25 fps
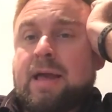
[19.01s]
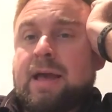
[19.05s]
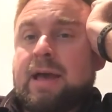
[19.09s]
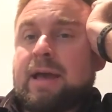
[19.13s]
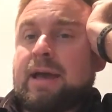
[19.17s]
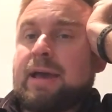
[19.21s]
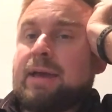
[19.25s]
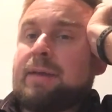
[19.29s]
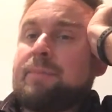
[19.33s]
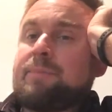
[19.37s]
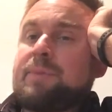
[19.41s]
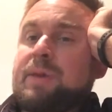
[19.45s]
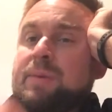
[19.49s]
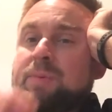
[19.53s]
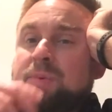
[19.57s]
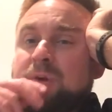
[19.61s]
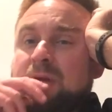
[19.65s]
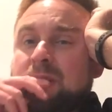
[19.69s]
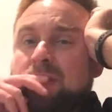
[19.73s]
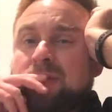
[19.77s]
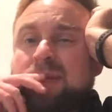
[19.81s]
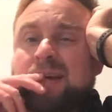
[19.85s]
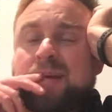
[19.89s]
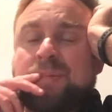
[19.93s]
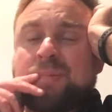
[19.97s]
And people
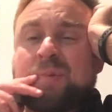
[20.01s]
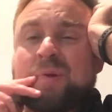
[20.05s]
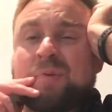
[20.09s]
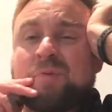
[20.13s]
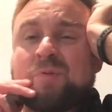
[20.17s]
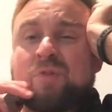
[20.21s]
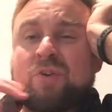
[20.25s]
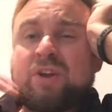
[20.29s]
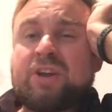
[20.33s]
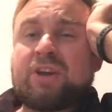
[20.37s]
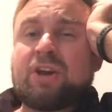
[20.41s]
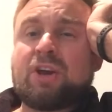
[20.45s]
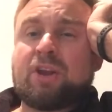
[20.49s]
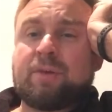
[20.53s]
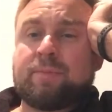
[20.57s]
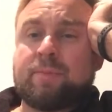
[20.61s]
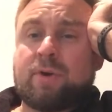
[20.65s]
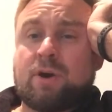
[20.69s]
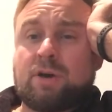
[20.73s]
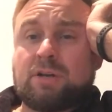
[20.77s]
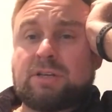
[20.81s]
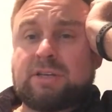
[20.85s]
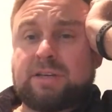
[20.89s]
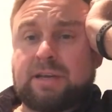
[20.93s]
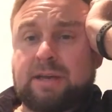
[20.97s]
keep telling me I'm really good at
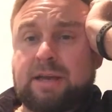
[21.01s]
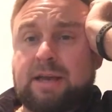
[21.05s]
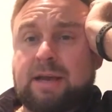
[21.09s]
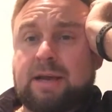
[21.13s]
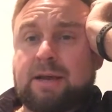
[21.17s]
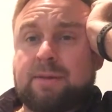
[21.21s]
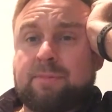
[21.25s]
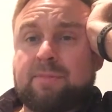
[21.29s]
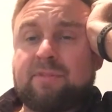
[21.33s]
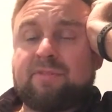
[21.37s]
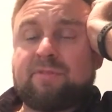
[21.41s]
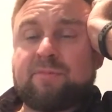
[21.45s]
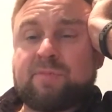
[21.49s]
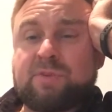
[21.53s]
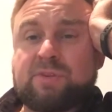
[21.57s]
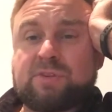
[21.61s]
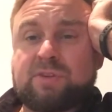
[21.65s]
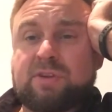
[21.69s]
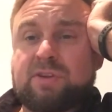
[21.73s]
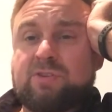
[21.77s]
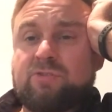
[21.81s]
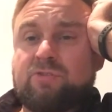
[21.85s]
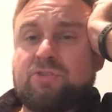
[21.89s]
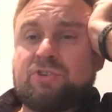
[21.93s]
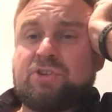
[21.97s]
marketing. Moving me,
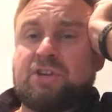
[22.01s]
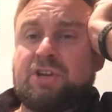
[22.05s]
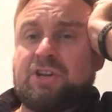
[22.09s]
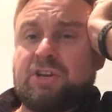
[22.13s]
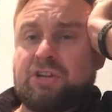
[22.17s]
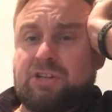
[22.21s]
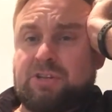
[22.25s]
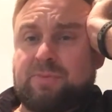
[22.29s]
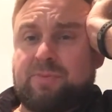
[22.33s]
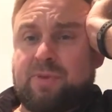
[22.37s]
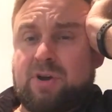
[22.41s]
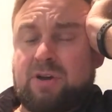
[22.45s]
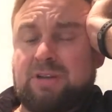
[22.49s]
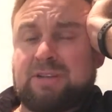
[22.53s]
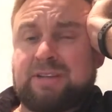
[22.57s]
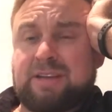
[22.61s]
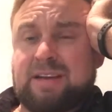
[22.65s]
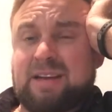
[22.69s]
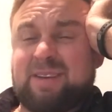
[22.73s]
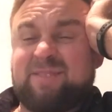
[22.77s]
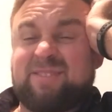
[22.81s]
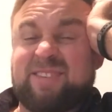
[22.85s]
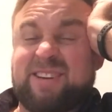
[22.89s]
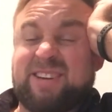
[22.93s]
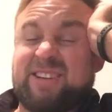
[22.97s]
so you're a genius at
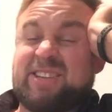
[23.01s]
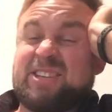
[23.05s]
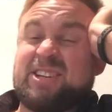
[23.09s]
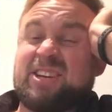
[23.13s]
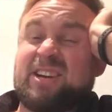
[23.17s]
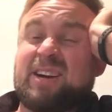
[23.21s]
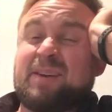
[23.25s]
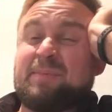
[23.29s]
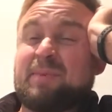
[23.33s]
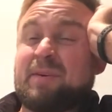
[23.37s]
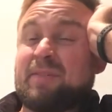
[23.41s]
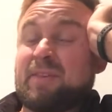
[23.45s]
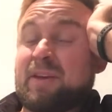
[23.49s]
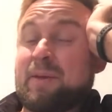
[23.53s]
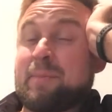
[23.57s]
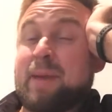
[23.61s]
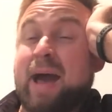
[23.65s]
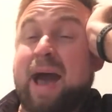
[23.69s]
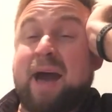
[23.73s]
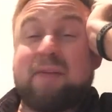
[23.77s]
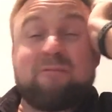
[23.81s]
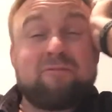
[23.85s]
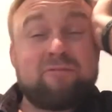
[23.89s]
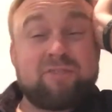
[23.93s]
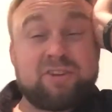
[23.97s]
marketing. I'm like, shut up. I think I'm
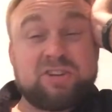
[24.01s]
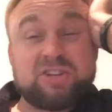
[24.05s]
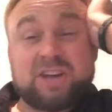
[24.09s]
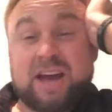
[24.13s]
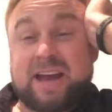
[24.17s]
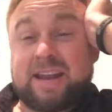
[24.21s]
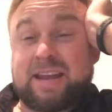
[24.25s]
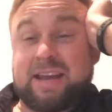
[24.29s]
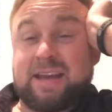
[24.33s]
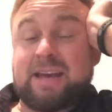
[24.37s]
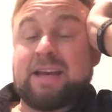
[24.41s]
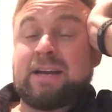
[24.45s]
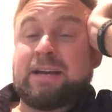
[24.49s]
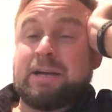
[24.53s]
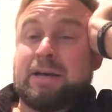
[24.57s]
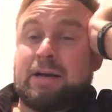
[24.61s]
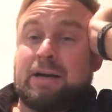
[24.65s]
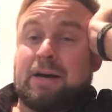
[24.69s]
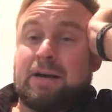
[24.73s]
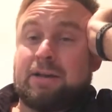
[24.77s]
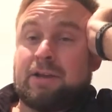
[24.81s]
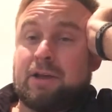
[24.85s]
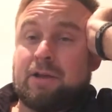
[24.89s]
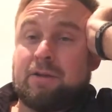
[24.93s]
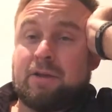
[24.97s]
average at it.
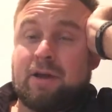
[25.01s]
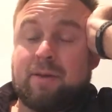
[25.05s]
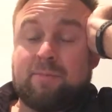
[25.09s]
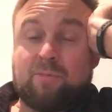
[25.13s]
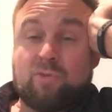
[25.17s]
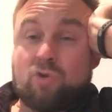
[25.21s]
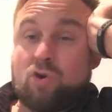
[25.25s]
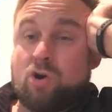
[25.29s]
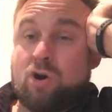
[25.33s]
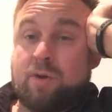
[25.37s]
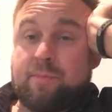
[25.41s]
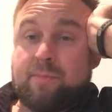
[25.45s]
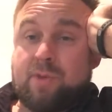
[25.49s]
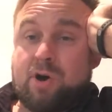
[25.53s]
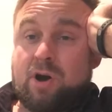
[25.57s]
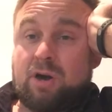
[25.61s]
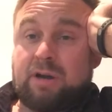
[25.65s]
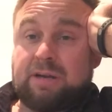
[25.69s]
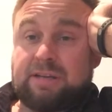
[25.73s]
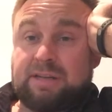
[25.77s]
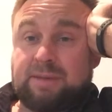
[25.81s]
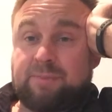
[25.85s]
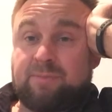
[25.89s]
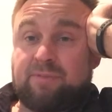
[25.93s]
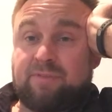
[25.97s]
I'm not a
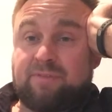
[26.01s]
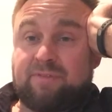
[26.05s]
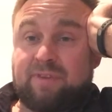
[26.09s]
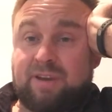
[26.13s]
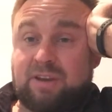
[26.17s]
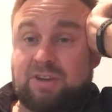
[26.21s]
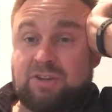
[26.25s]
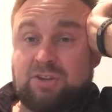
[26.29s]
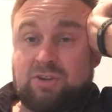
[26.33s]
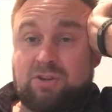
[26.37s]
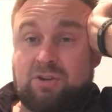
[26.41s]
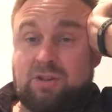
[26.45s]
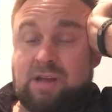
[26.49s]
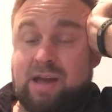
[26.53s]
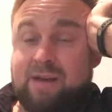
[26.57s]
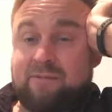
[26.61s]
marketing professional.